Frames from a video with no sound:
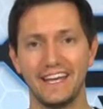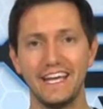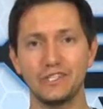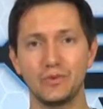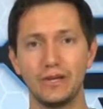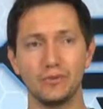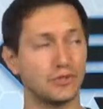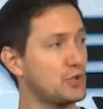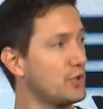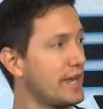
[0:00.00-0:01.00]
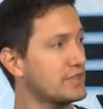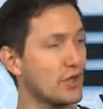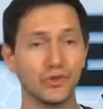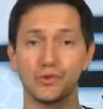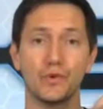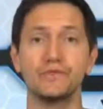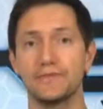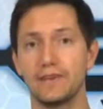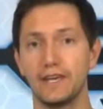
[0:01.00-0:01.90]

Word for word: Each week we'll showcase all sorts of